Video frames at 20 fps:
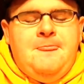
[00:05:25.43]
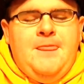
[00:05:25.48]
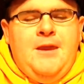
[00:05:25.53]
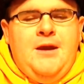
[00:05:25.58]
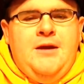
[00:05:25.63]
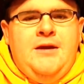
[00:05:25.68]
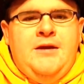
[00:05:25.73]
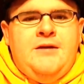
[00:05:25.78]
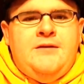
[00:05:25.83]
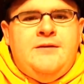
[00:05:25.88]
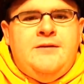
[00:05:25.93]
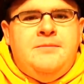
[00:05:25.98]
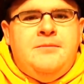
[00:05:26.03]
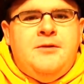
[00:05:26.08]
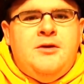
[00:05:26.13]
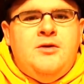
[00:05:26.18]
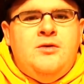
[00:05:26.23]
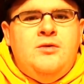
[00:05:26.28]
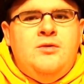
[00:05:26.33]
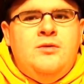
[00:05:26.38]
that's
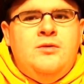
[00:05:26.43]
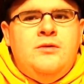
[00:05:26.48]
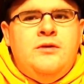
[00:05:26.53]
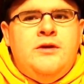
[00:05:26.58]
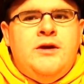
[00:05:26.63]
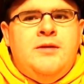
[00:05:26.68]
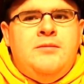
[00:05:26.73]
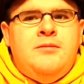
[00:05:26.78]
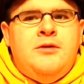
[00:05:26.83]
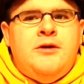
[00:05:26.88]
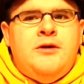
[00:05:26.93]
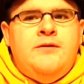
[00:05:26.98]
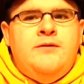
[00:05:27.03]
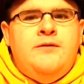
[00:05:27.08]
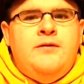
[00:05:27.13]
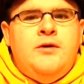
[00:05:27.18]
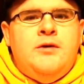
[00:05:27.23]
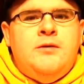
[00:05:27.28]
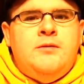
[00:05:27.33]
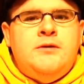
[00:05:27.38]
something cool that I'm looking
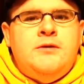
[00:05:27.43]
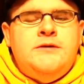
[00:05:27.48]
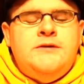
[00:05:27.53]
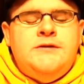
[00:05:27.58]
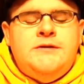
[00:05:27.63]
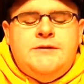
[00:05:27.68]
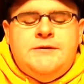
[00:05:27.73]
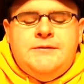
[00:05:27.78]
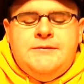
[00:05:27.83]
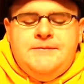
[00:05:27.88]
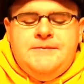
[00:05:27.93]
forward to.